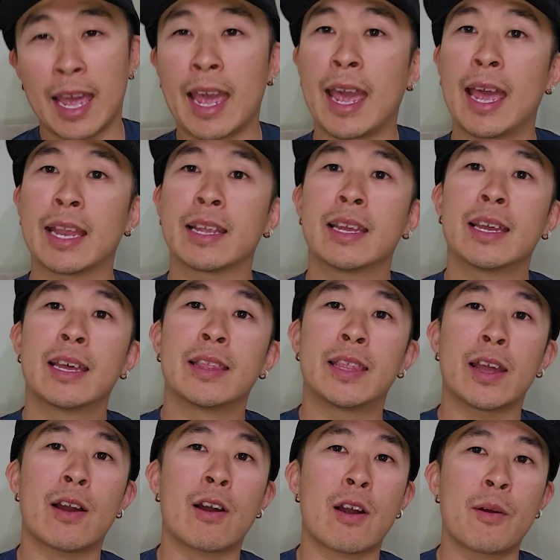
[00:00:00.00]
And
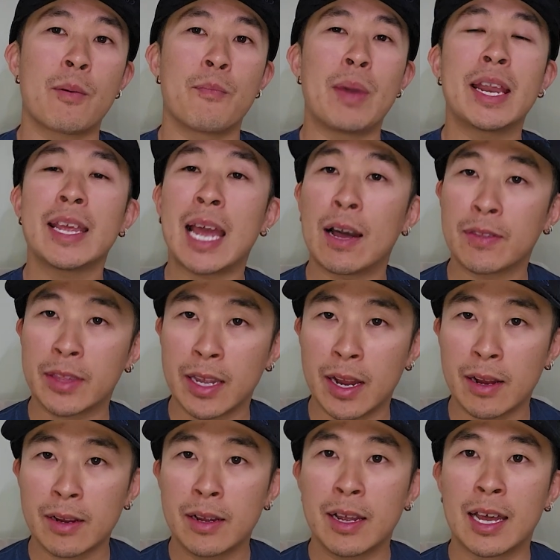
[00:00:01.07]
there are many out
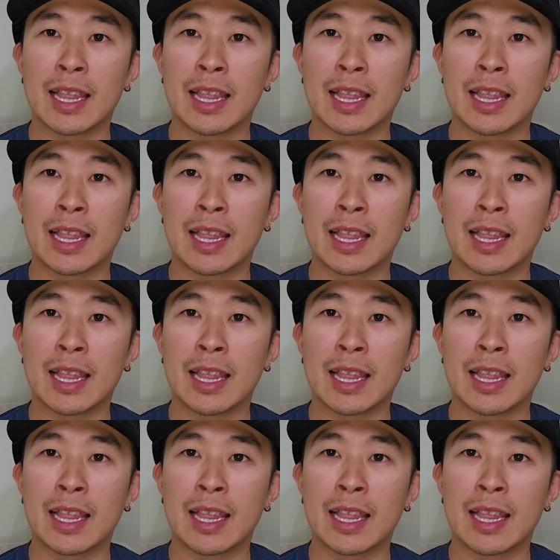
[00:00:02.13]
there.